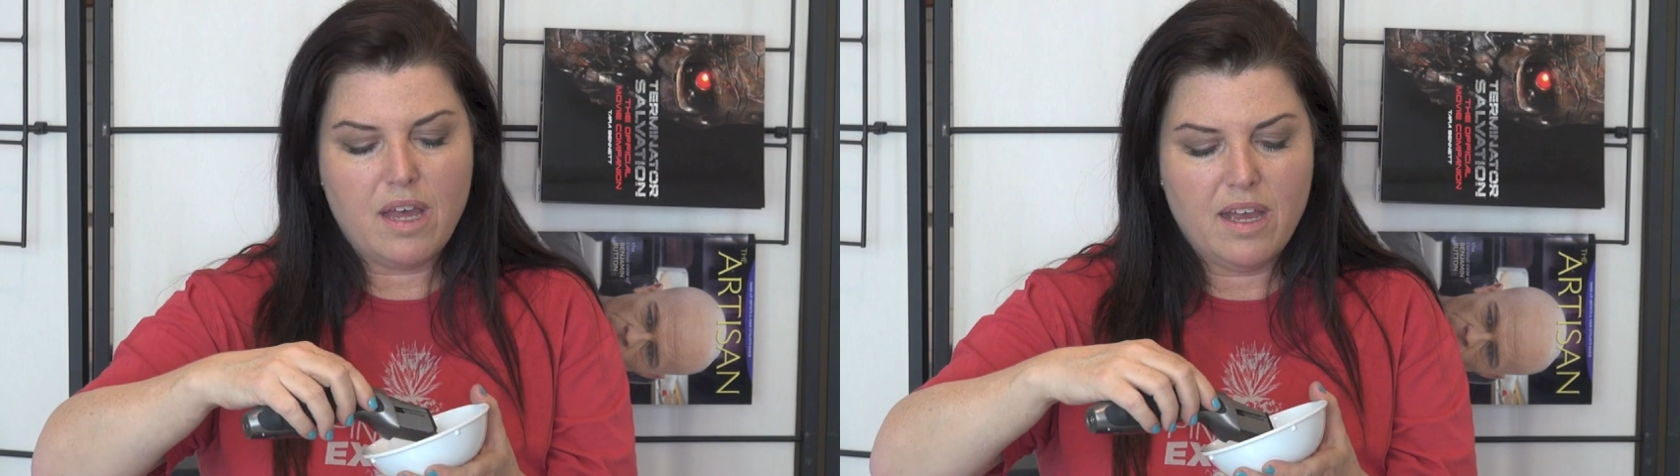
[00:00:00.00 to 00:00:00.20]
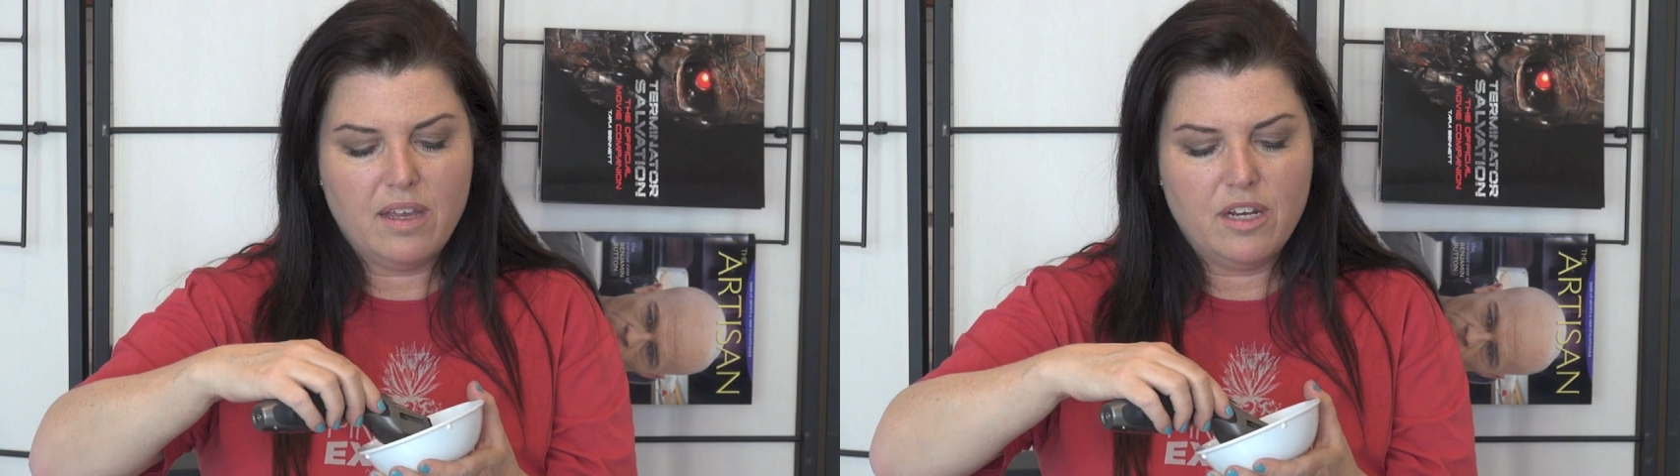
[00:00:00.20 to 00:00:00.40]

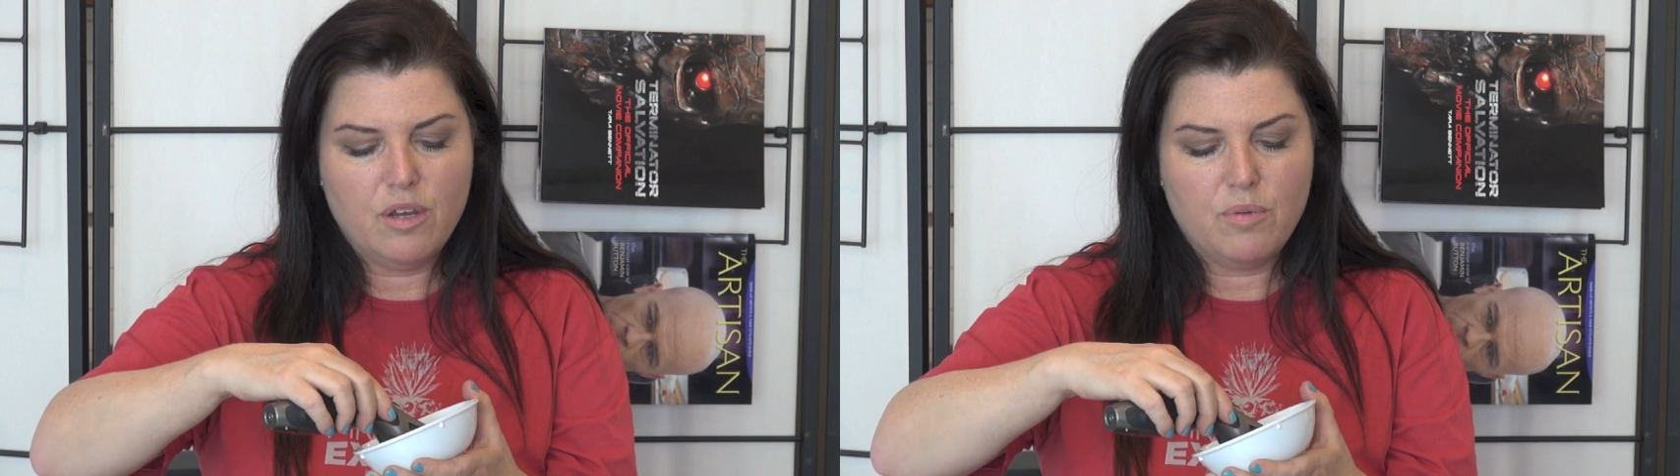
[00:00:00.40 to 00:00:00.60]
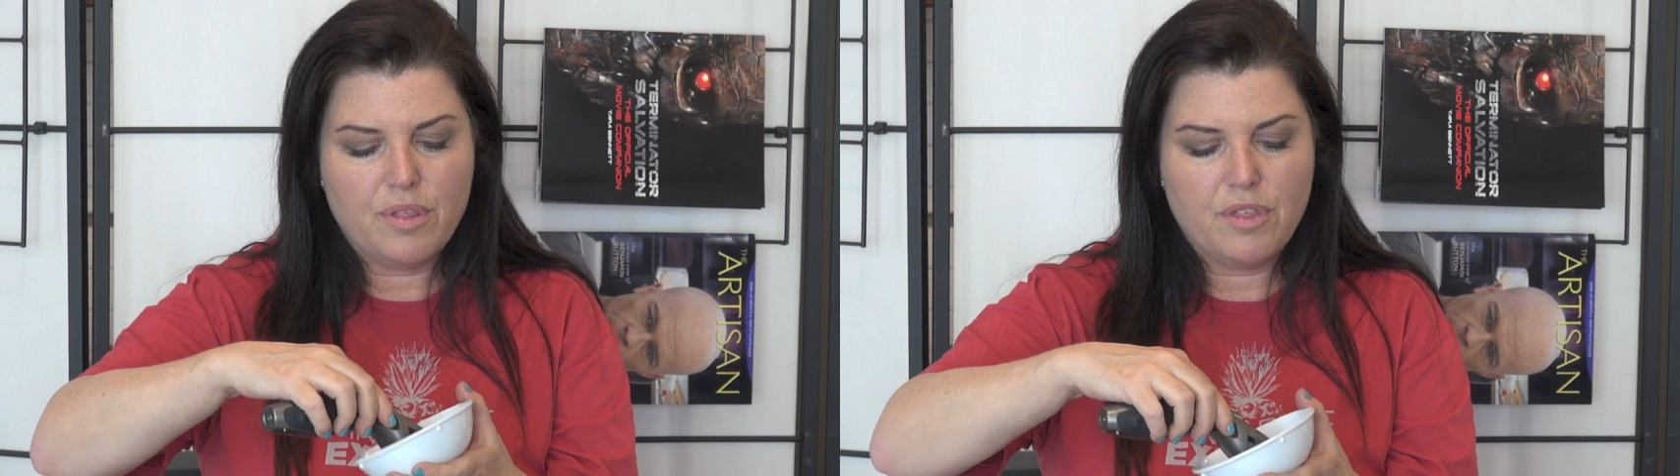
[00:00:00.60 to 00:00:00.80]

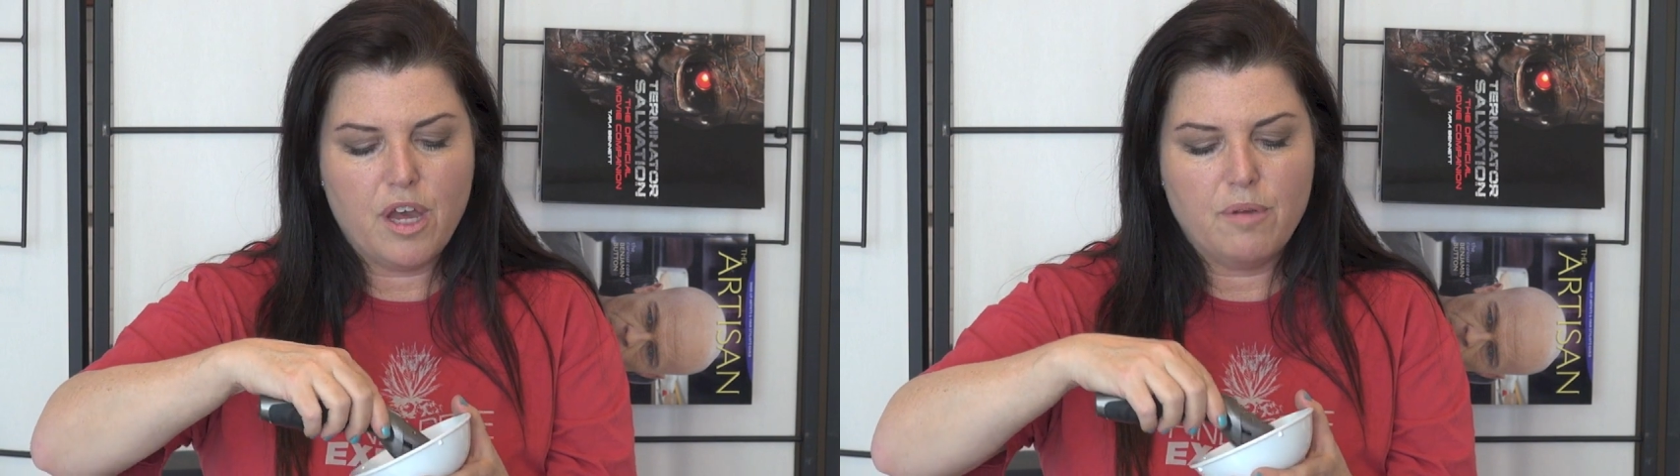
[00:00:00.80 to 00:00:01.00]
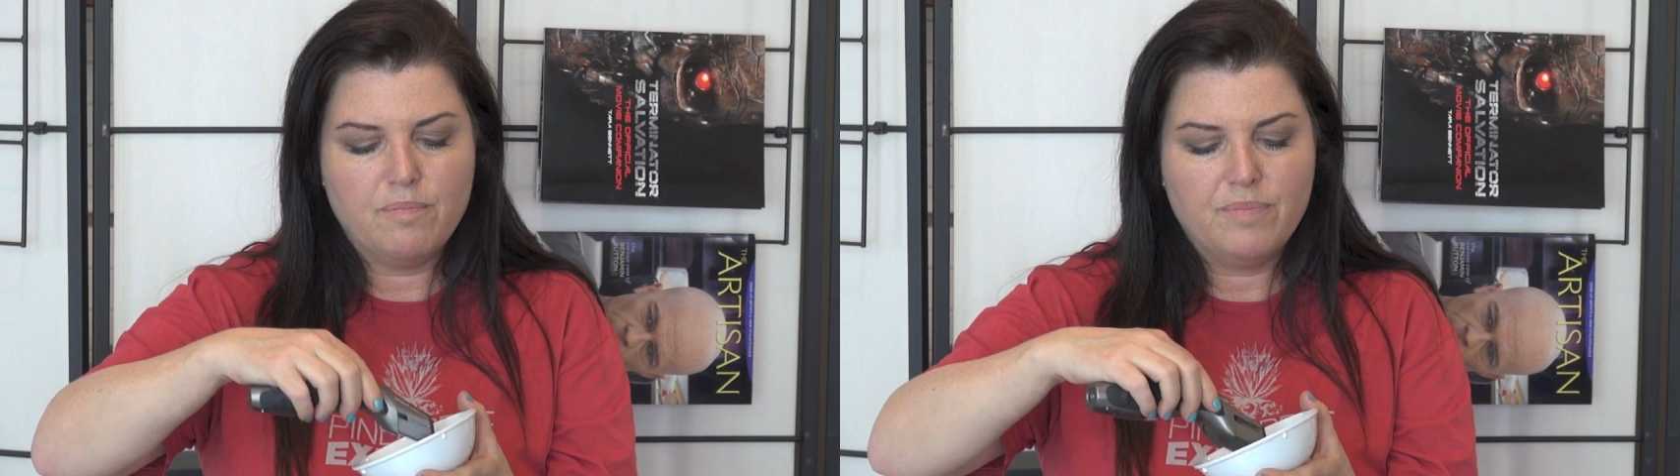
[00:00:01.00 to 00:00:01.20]

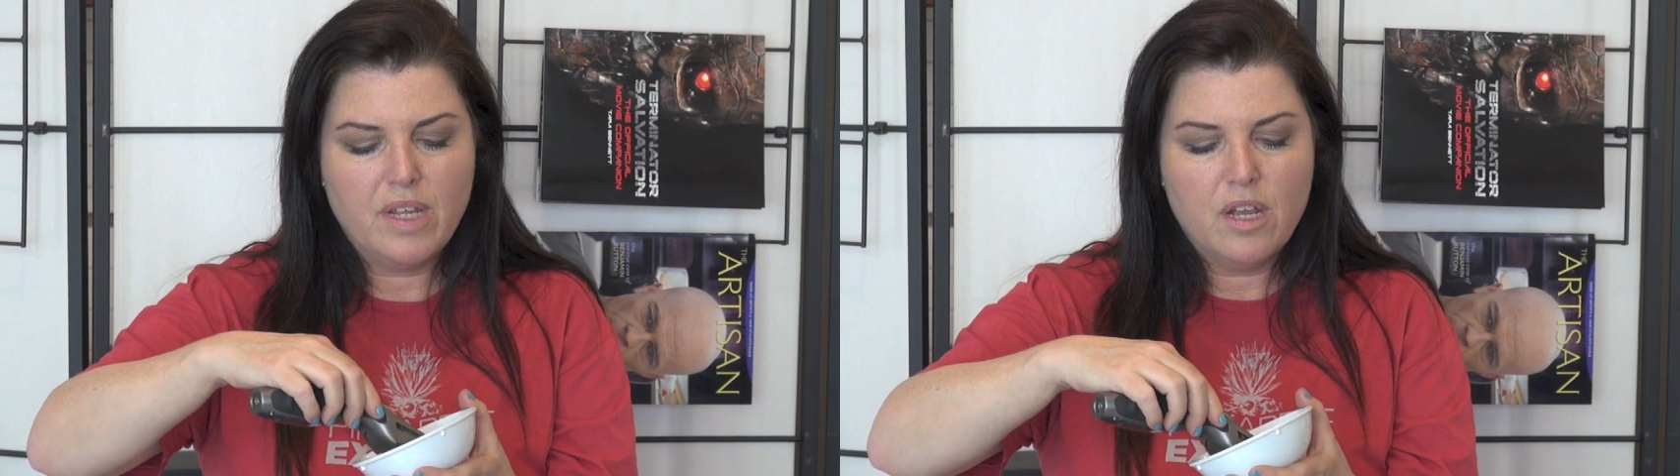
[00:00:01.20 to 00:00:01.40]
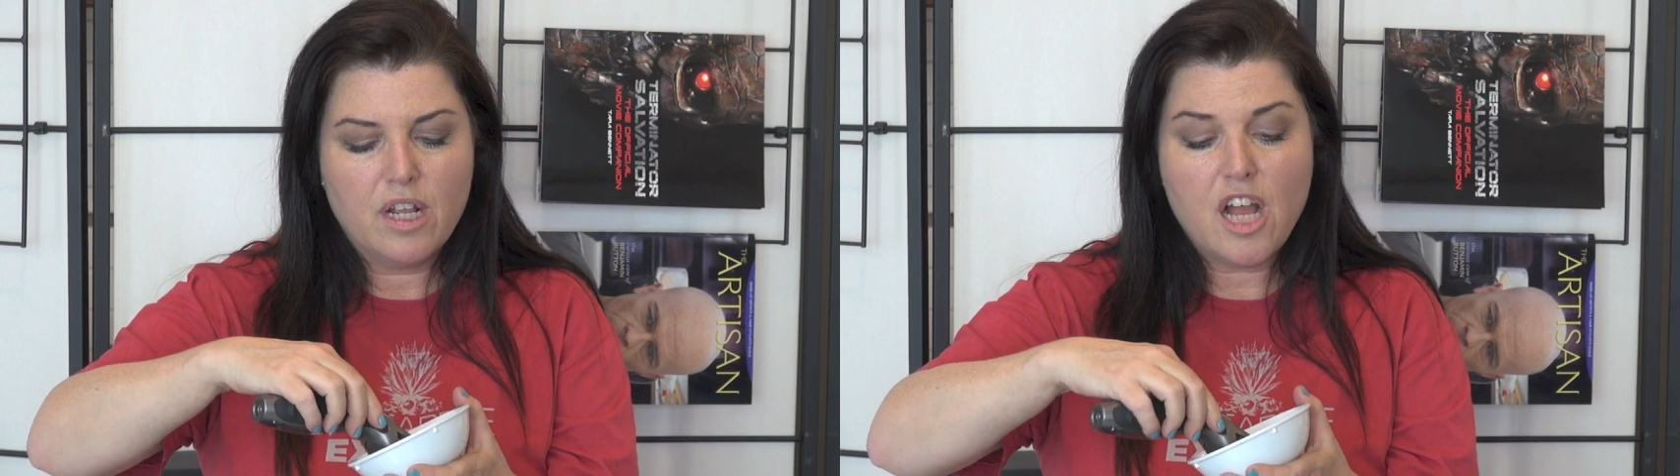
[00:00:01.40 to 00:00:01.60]

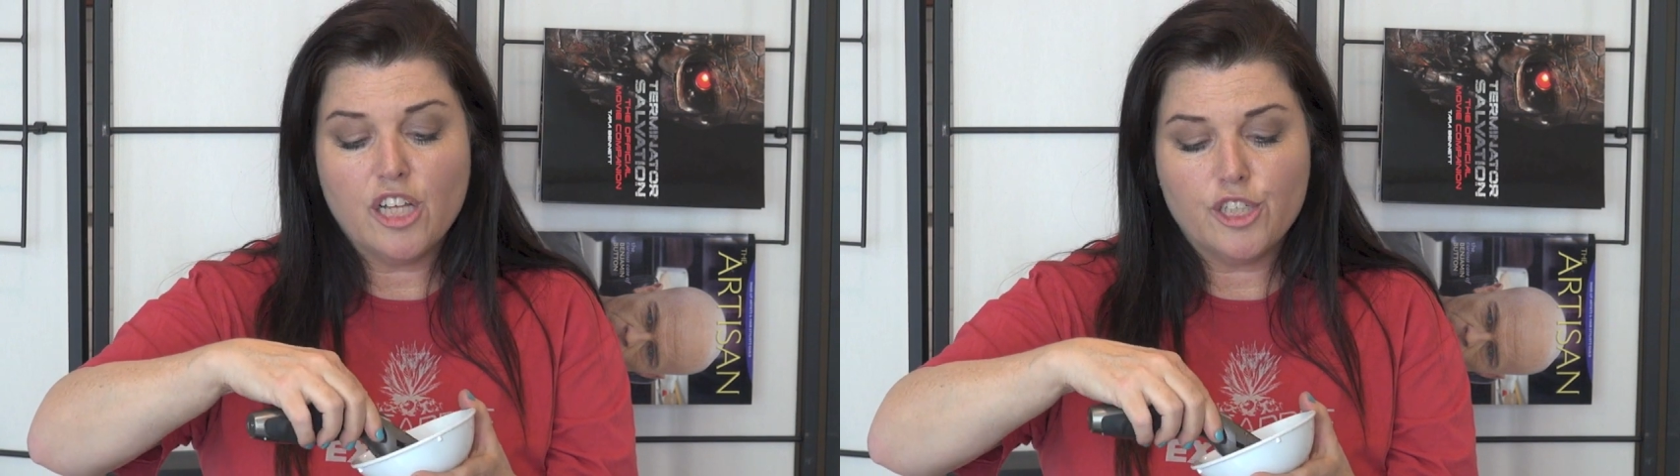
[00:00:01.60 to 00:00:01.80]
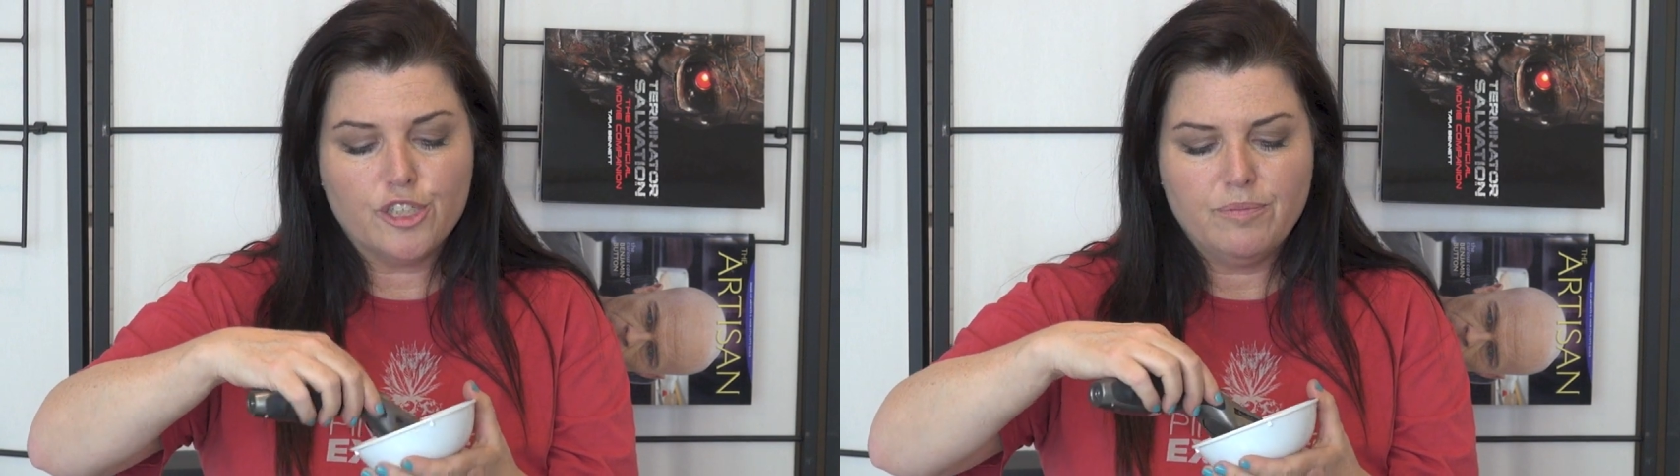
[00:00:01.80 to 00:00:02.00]

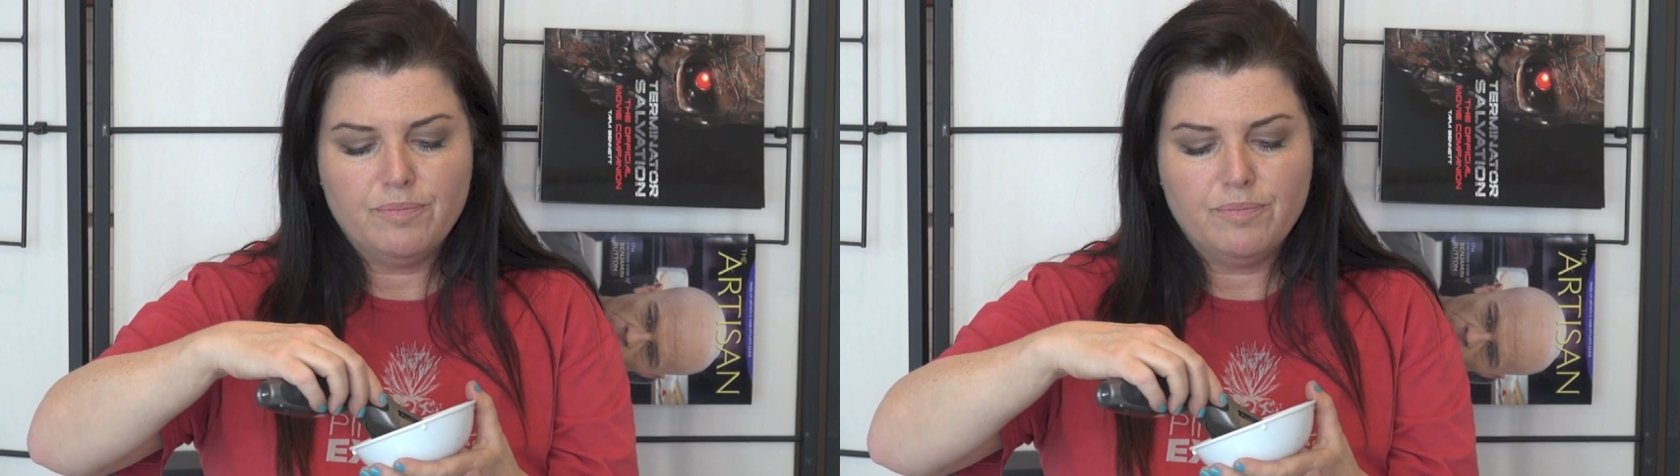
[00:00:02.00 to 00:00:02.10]
color.